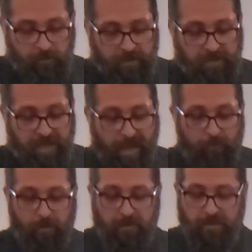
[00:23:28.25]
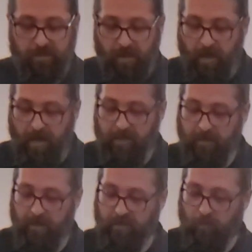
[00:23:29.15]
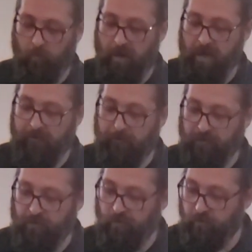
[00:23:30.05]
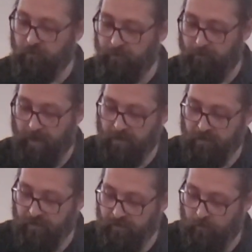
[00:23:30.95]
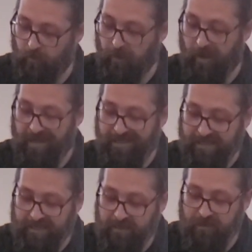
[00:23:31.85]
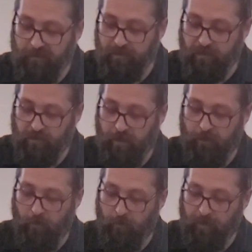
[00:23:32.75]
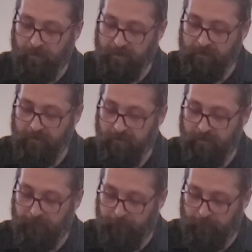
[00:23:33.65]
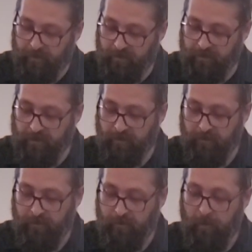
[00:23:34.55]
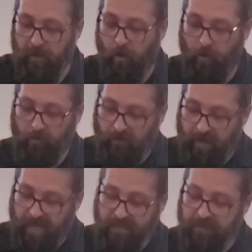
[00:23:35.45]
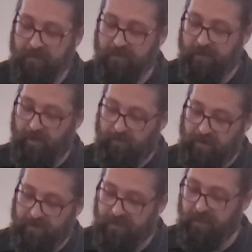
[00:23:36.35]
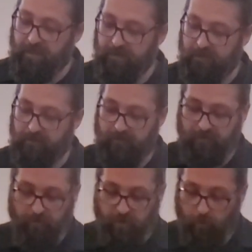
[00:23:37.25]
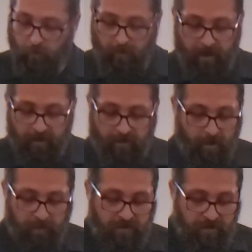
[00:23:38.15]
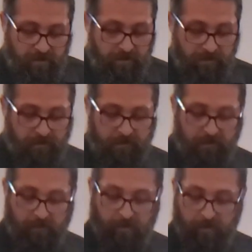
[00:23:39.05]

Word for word: It's a gathering designed as a way for social interaction where ideas could be shared openly and freely by all classes, ethnicities, socioeconomic citizens.